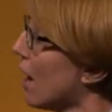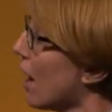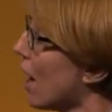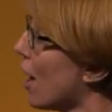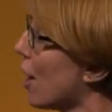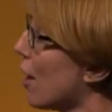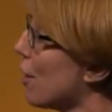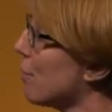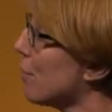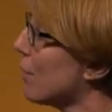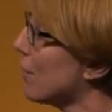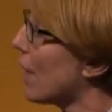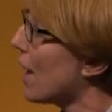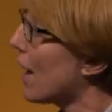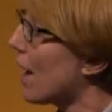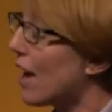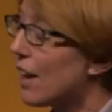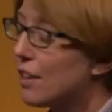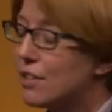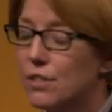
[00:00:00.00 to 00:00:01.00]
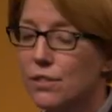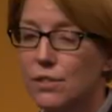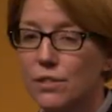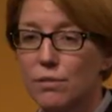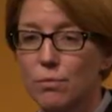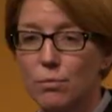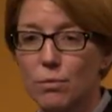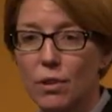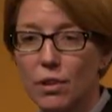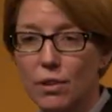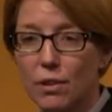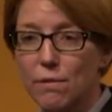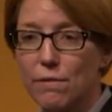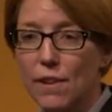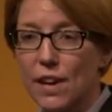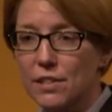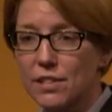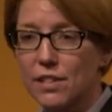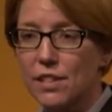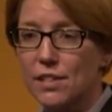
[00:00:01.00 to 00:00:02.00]
Um, and the
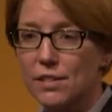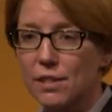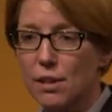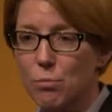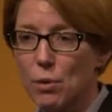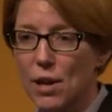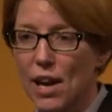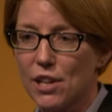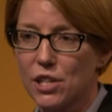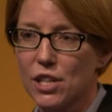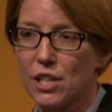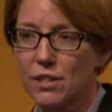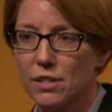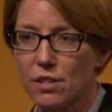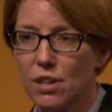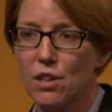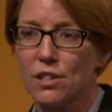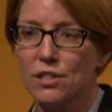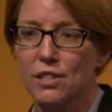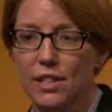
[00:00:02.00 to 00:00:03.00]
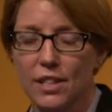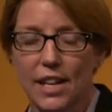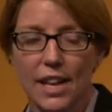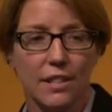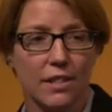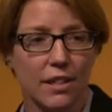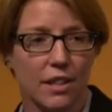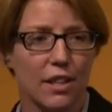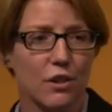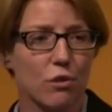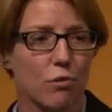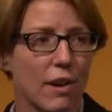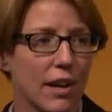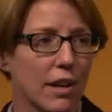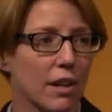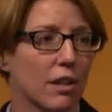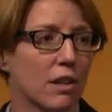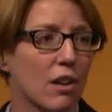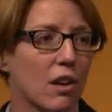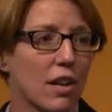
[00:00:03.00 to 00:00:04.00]
fact is that we actually started getting this
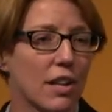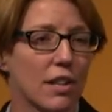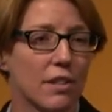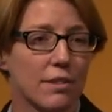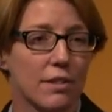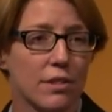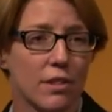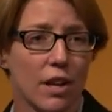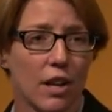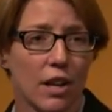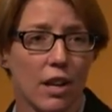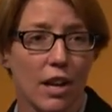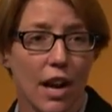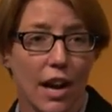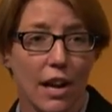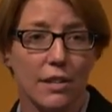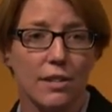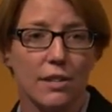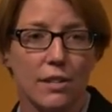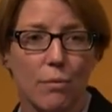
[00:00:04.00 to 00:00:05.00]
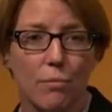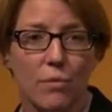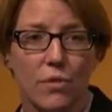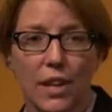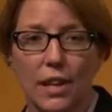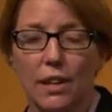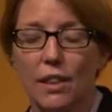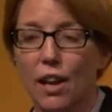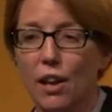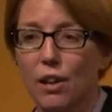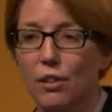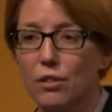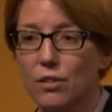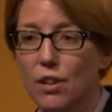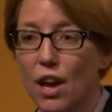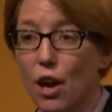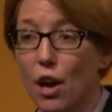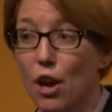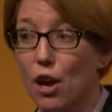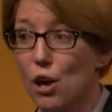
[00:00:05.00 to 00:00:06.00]
recognised as something that
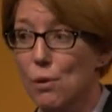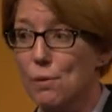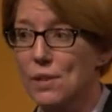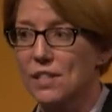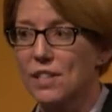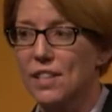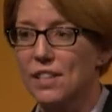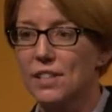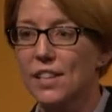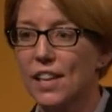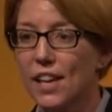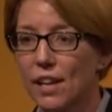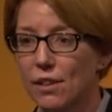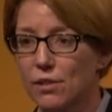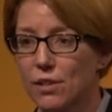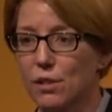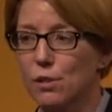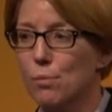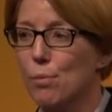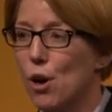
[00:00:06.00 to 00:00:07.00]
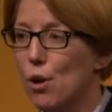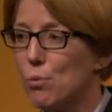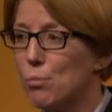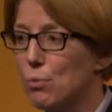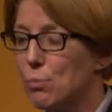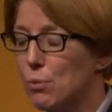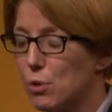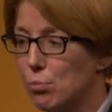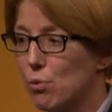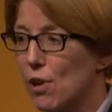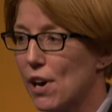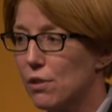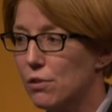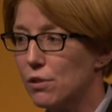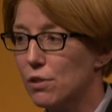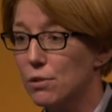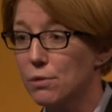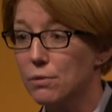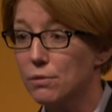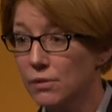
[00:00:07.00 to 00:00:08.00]
uh, OSCT as a department was proud
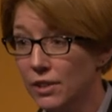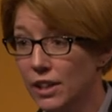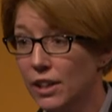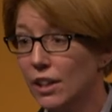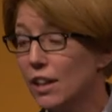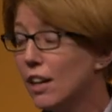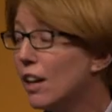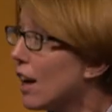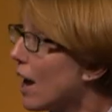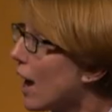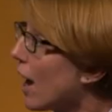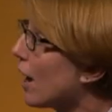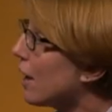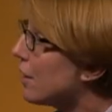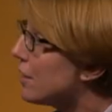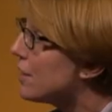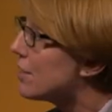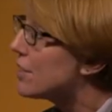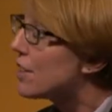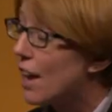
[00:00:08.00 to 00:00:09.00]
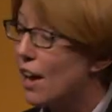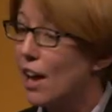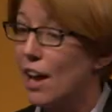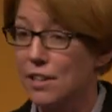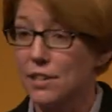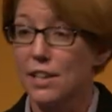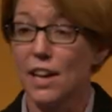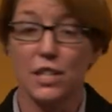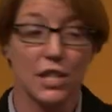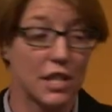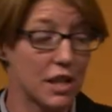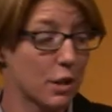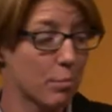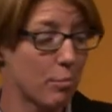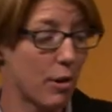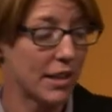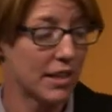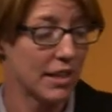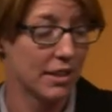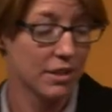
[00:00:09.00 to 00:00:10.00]
of and has actually
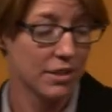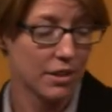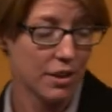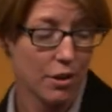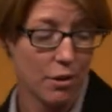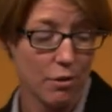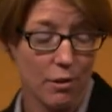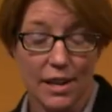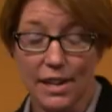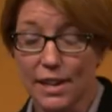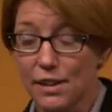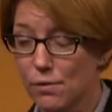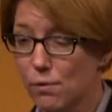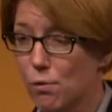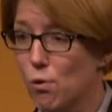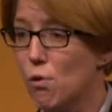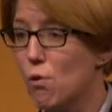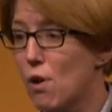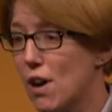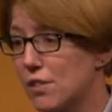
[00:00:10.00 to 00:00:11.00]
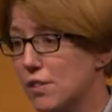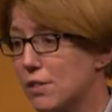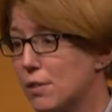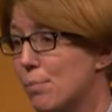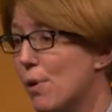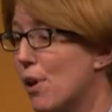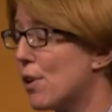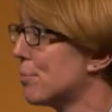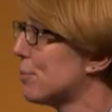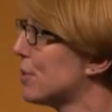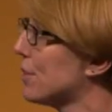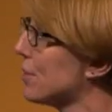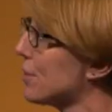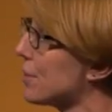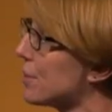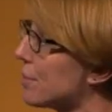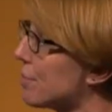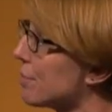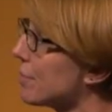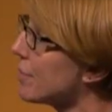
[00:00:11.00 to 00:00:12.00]
spread into at least four other departments.